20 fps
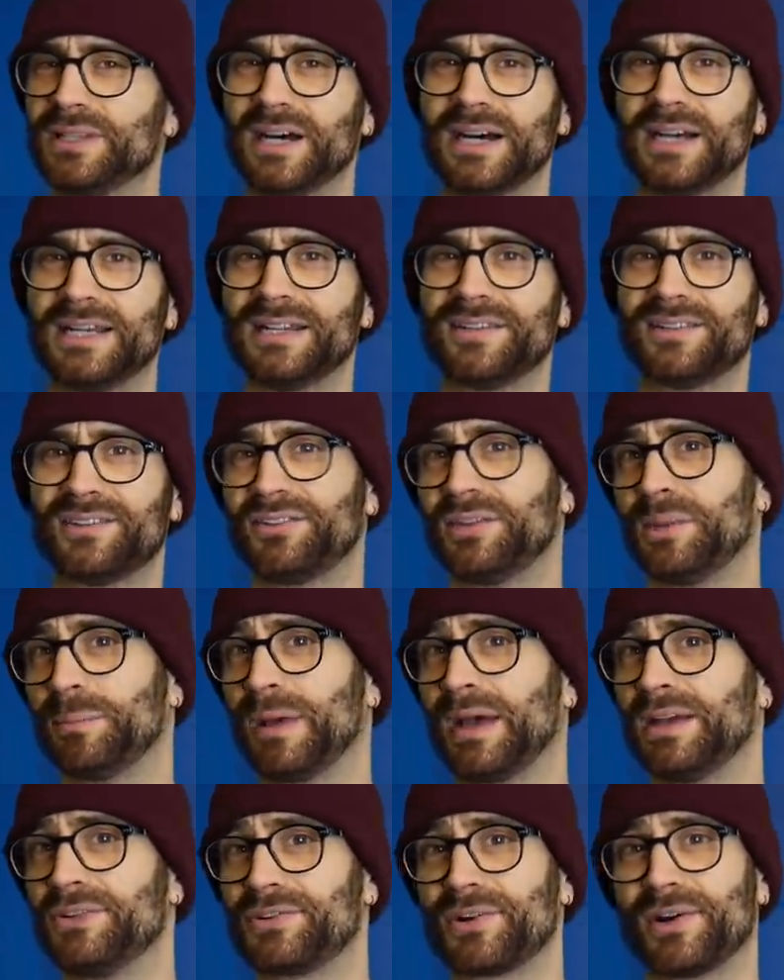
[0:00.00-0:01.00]
likely to see
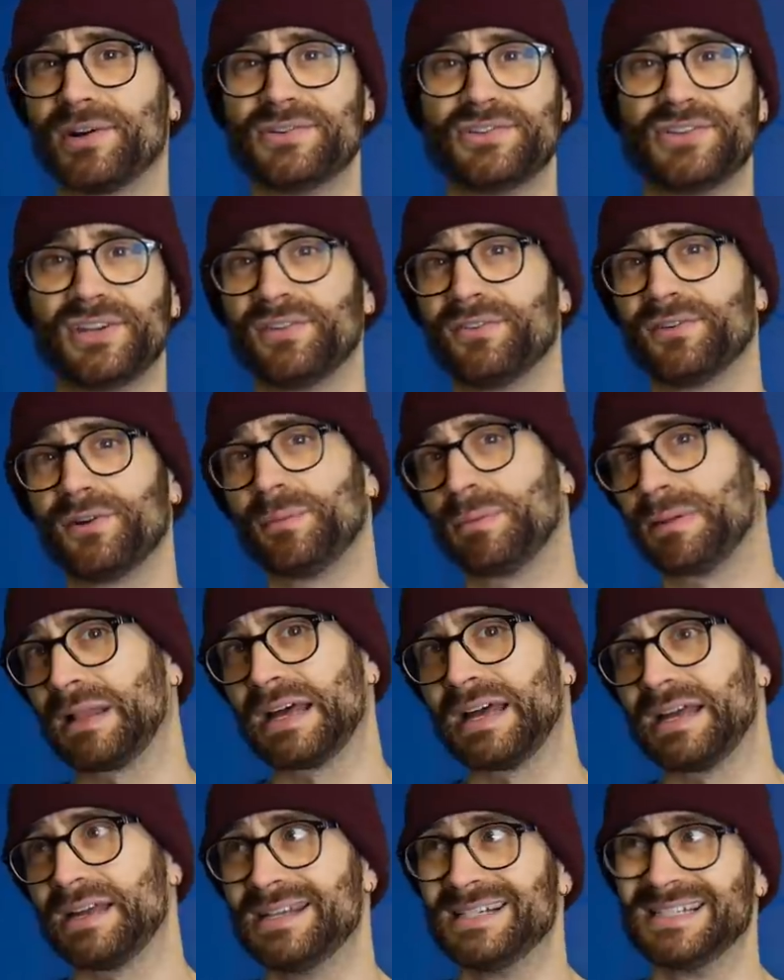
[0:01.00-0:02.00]
Pedro and Giroud
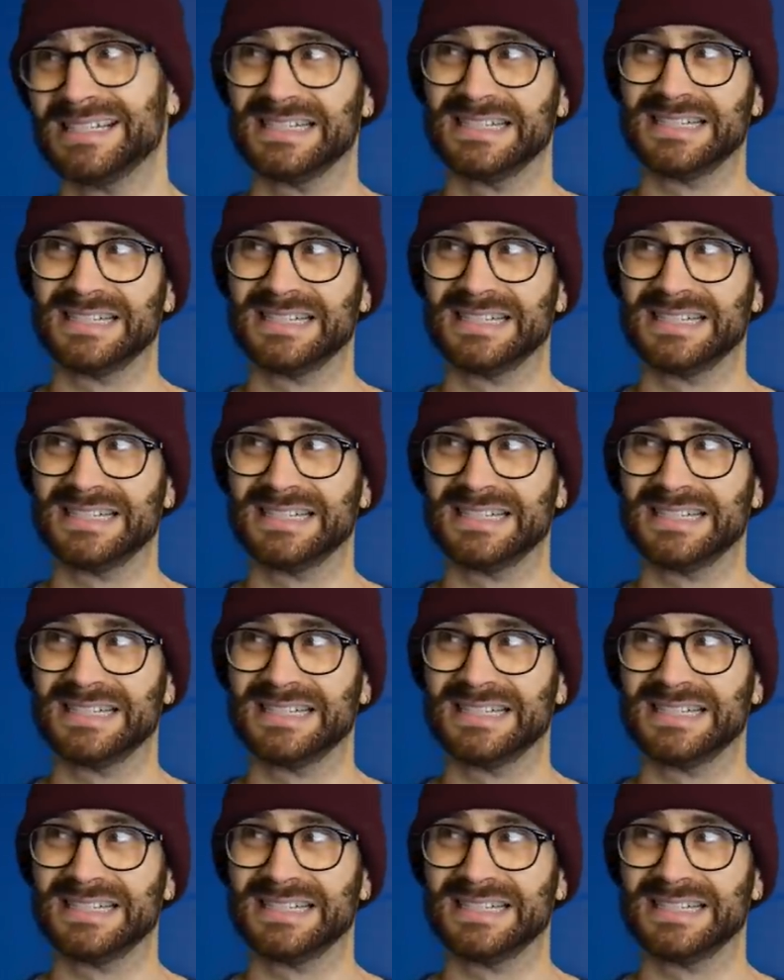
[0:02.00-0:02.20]
play